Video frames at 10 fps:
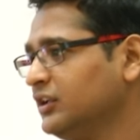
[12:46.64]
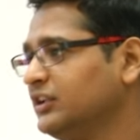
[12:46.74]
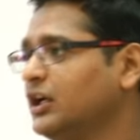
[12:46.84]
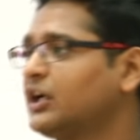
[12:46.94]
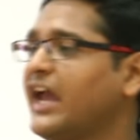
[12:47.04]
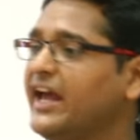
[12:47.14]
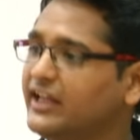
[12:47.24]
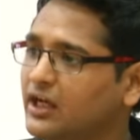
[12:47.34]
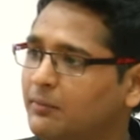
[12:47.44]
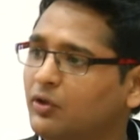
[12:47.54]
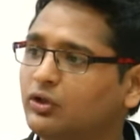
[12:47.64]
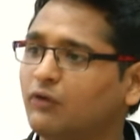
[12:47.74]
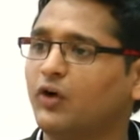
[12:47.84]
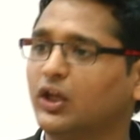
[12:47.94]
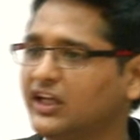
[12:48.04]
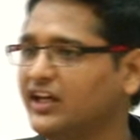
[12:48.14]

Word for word: The carrying amount of all the